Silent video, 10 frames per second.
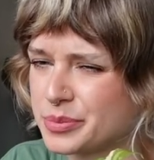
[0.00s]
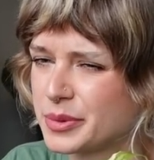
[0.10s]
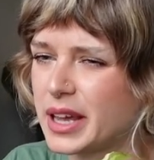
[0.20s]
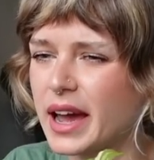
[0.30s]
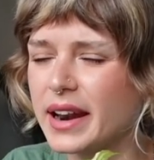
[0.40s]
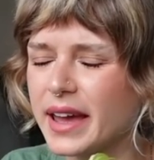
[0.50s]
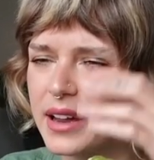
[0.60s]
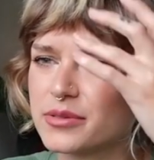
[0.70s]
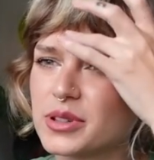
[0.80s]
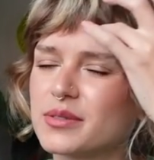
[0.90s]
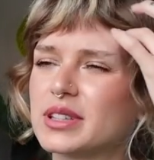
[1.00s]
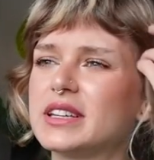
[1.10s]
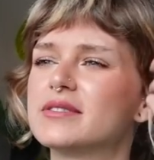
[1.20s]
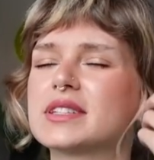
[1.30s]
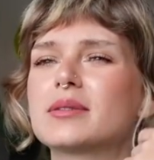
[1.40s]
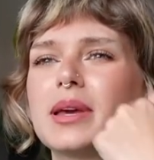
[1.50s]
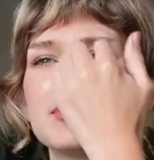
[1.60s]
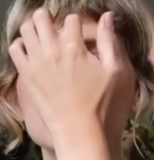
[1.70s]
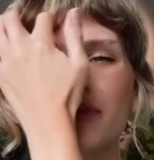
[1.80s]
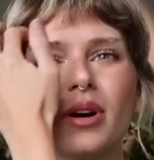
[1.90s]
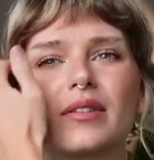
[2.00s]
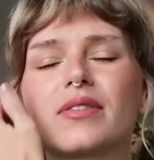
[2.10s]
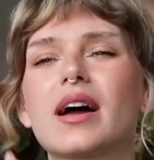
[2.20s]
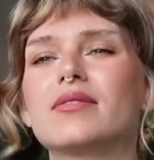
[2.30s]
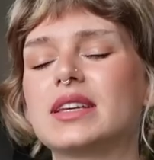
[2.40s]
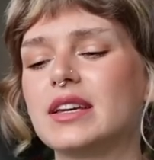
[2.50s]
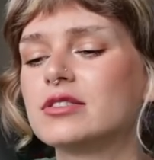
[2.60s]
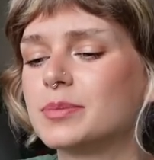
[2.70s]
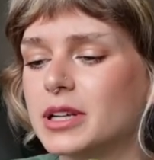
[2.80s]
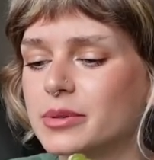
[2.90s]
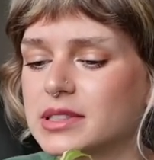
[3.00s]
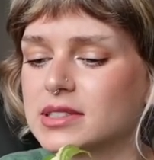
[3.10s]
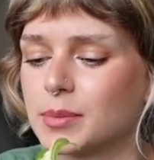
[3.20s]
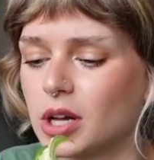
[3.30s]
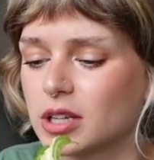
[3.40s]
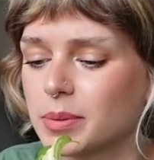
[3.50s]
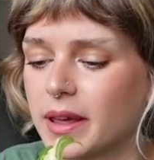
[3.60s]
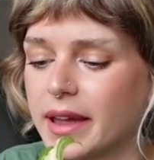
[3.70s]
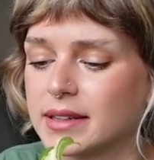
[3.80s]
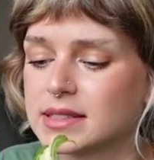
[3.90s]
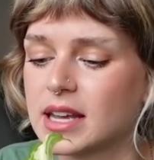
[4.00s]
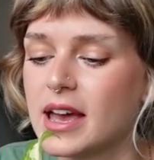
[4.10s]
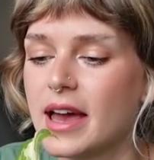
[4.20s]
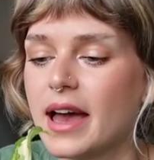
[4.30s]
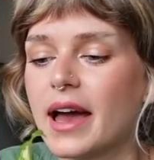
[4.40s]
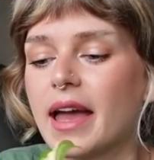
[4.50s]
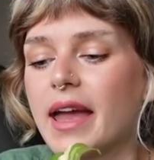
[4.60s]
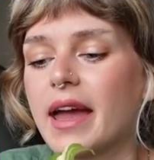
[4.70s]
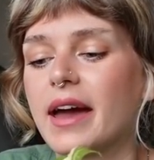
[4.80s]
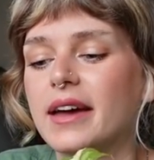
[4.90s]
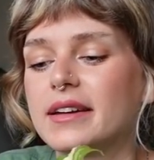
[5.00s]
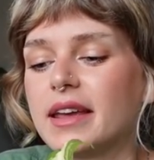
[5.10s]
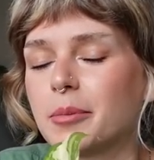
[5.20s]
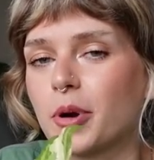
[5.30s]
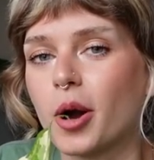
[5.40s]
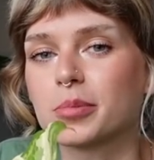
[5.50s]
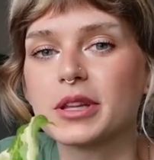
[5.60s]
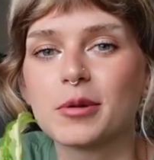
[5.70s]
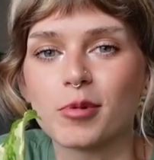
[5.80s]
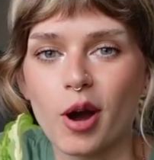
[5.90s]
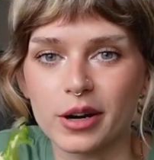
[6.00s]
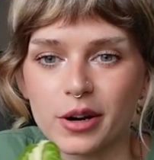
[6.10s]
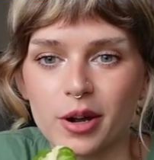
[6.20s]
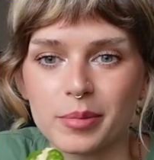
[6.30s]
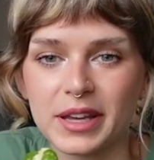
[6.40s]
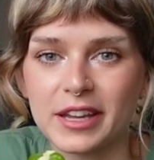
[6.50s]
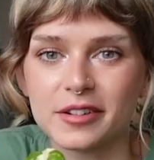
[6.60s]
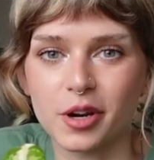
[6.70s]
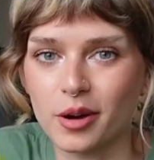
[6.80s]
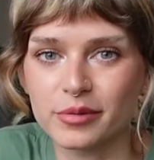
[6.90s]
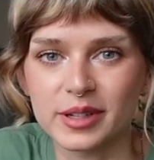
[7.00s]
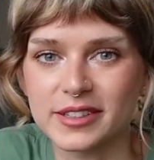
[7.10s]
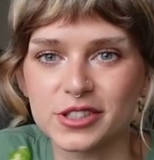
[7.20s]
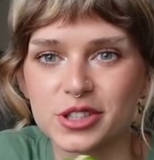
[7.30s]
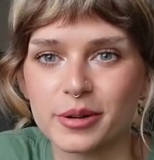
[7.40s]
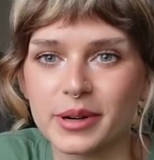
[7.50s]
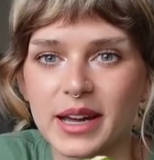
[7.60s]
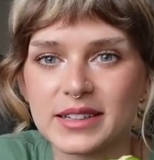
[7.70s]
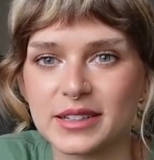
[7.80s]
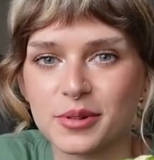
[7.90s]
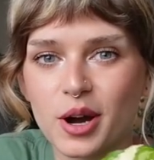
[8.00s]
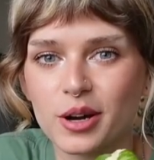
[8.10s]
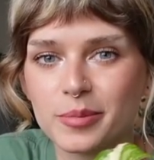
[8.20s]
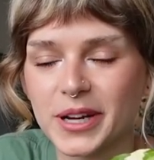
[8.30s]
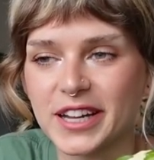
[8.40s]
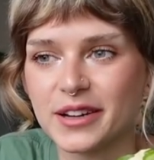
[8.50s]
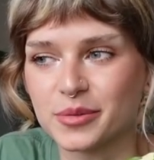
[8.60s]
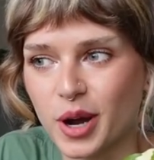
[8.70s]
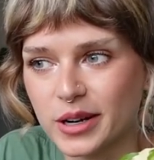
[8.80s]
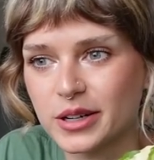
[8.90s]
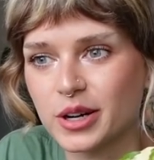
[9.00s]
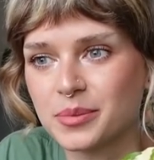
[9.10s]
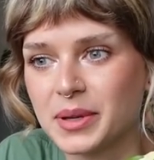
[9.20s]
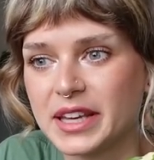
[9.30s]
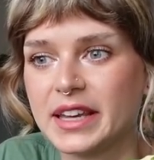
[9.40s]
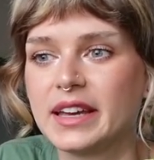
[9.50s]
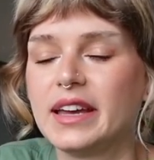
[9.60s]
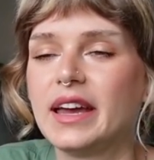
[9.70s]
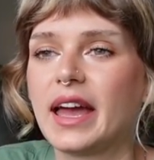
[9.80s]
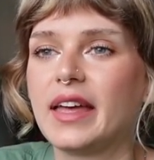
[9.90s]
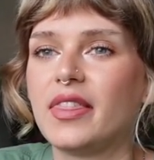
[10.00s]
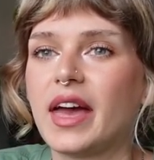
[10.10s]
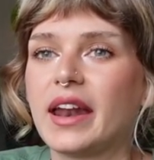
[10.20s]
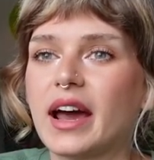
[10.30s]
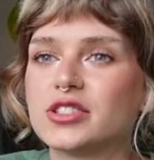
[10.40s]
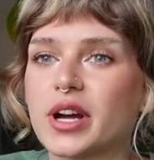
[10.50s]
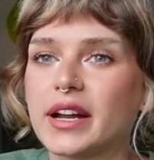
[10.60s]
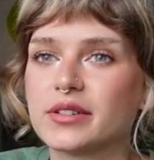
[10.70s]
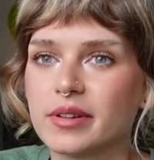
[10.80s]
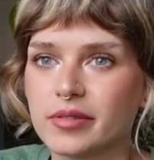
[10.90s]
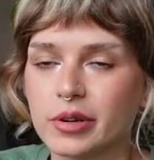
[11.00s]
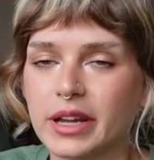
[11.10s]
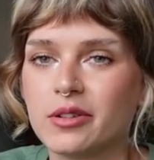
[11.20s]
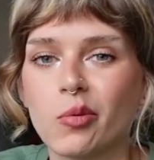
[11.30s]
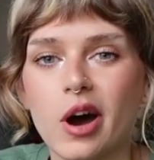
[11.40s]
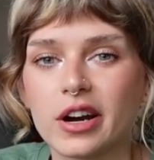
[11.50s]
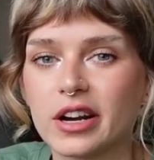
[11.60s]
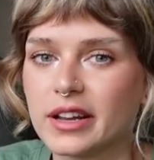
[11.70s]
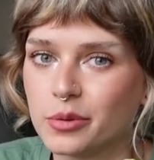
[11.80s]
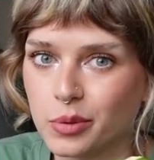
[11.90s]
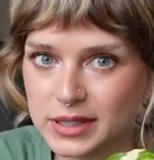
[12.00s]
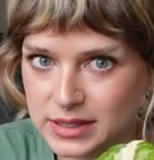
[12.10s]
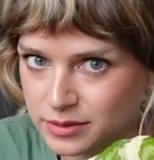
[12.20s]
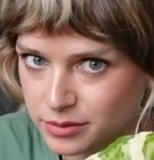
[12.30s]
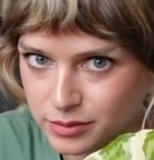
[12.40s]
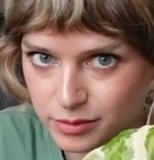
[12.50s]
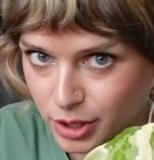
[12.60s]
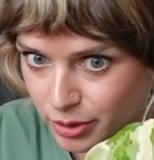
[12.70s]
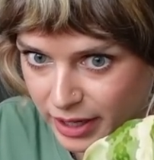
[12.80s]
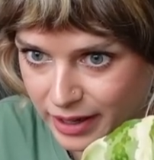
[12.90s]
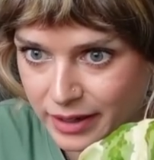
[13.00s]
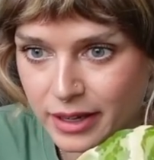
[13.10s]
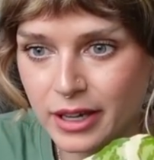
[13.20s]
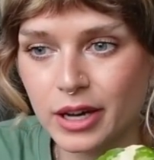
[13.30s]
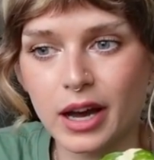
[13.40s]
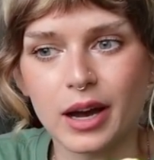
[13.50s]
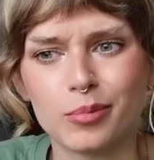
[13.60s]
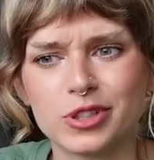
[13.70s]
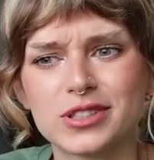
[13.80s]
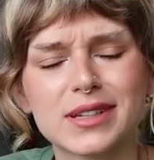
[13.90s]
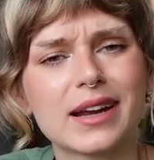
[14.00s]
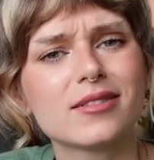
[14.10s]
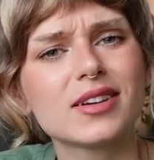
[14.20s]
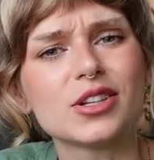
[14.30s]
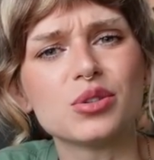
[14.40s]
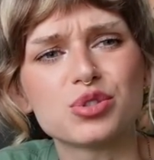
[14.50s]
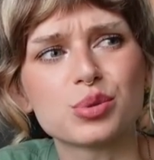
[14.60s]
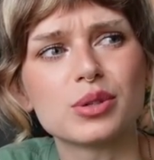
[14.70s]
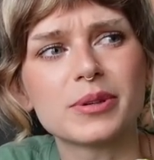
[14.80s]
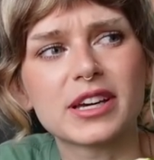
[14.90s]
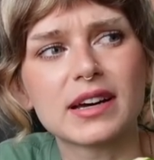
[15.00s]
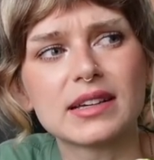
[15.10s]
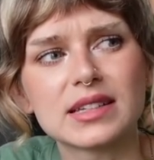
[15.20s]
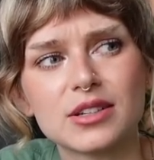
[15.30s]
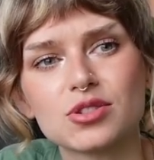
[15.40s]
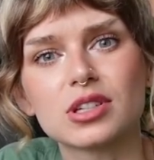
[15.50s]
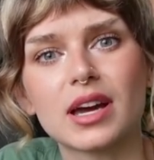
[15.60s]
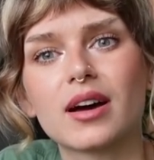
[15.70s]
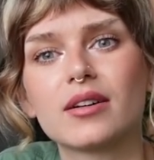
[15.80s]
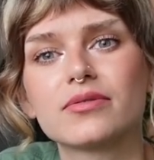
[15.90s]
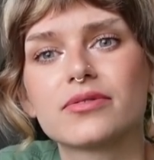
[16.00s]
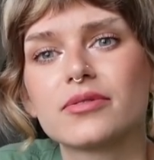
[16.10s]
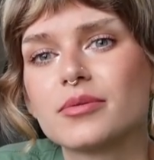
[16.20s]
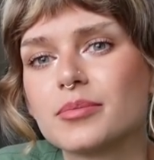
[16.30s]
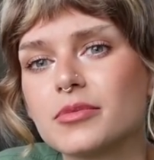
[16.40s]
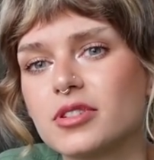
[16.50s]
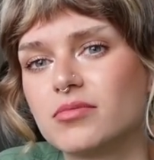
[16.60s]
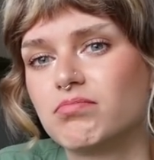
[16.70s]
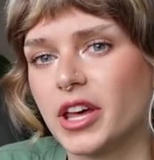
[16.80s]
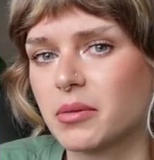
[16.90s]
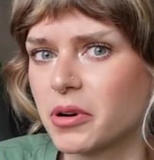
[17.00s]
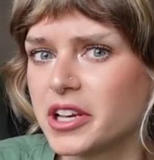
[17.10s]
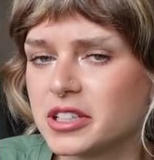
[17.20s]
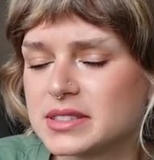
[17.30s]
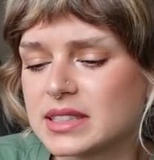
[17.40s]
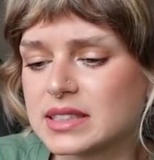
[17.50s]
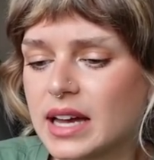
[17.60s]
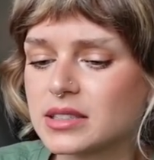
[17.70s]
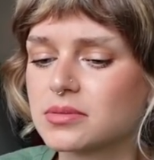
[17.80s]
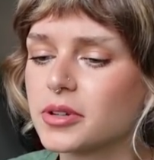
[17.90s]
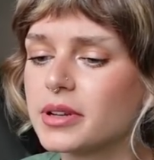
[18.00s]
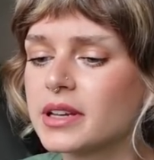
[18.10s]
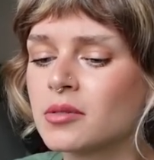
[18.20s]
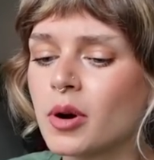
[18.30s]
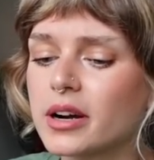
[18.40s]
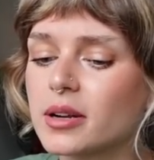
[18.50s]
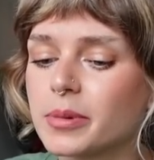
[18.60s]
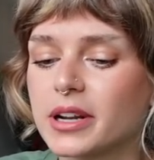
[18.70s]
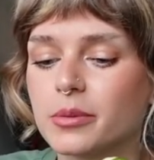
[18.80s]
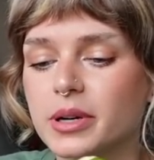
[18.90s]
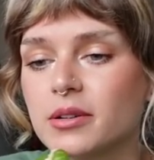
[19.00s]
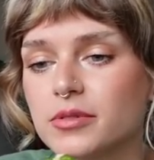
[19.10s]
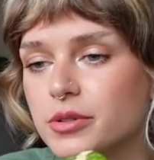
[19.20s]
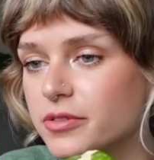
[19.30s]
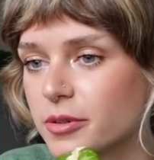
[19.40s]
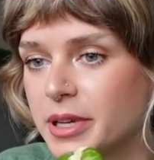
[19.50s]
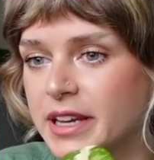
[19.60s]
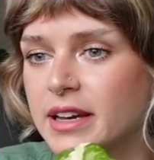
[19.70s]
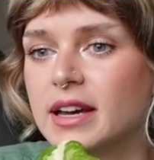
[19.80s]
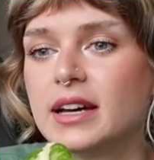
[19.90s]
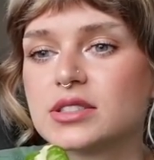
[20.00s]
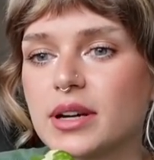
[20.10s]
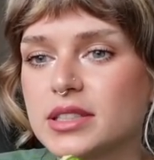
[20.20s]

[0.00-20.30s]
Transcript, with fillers: it had a handful of leaves, like maybe four or five leaves, but it was a smaller plant and it promptly rotted on me. Not really sure what I did wrong, but it rotted on me. And then I tried to reroot it in water. It wasn't rooting, um, which is kind of unusual because I usually have like pretty good success rooting in water, but it wouldn't root for me. So I,